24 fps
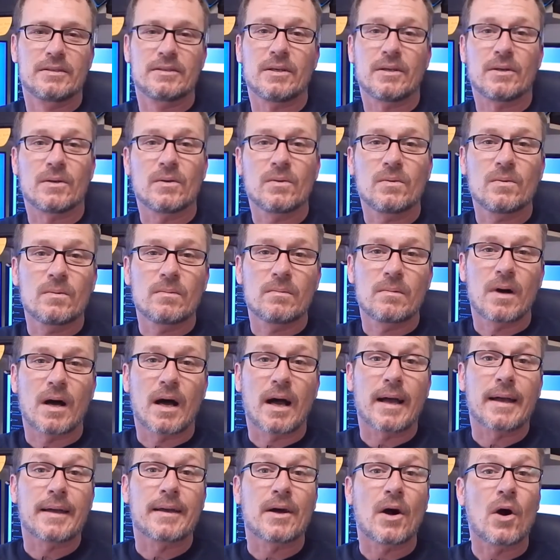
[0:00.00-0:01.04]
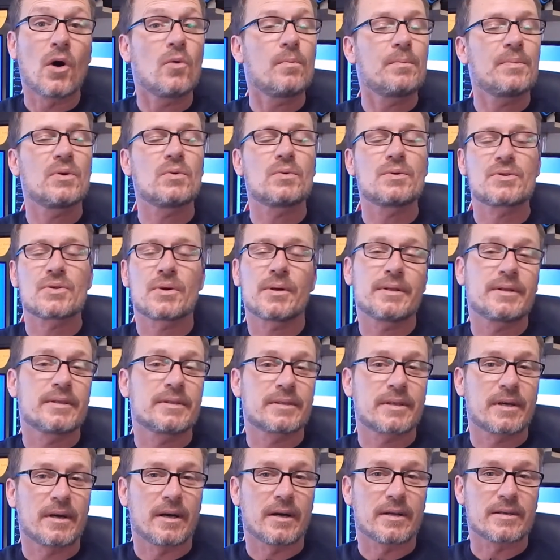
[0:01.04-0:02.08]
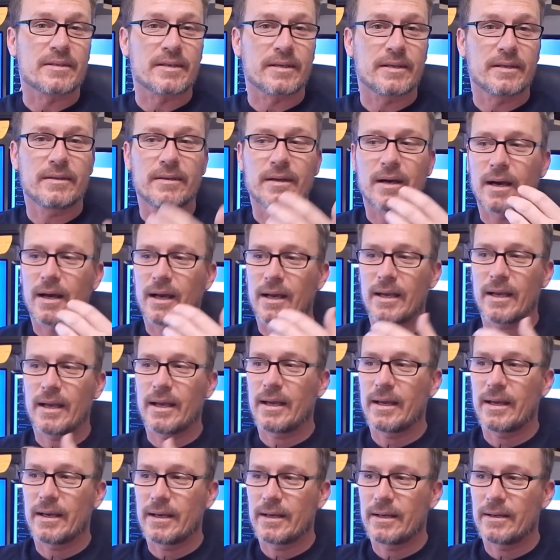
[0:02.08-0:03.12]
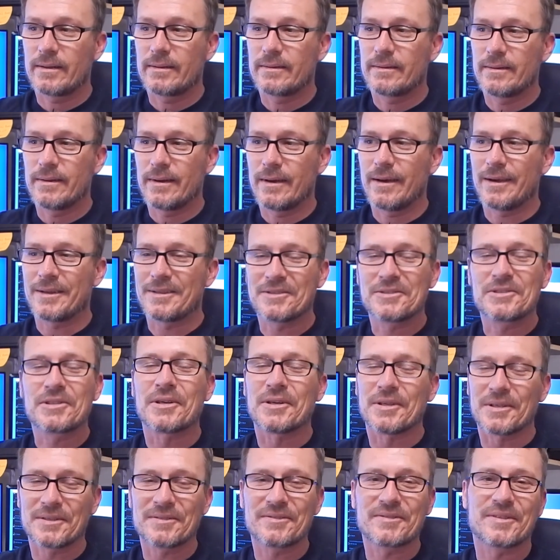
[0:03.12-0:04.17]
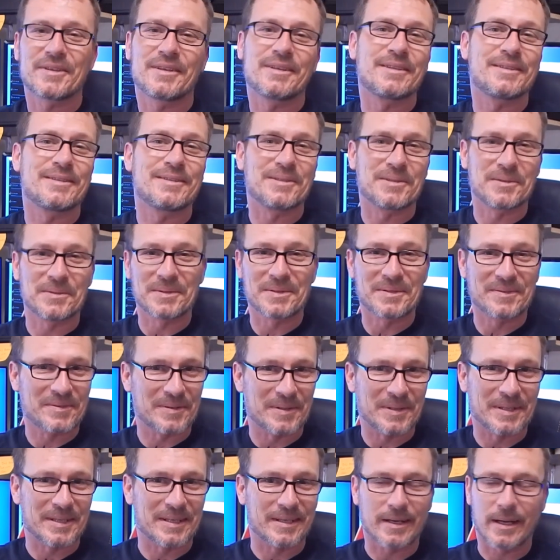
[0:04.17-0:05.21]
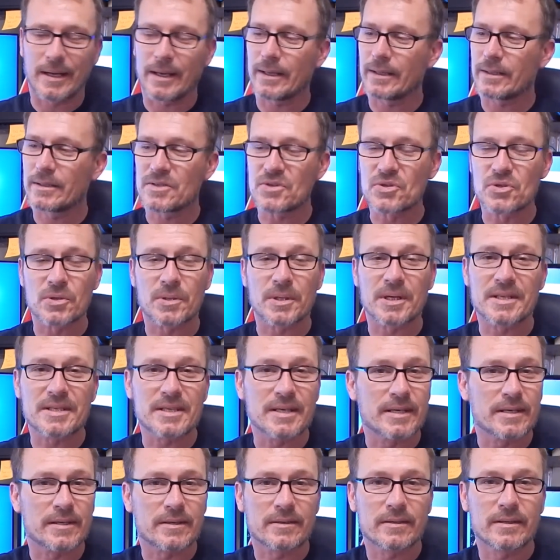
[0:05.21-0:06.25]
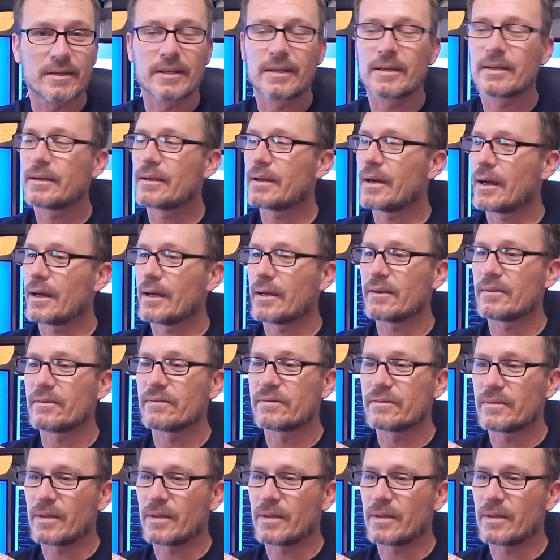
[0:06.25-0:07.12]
So I hope you enjoyed this content. I had a ton of fun doing it for you. I enjoy tinkering. I've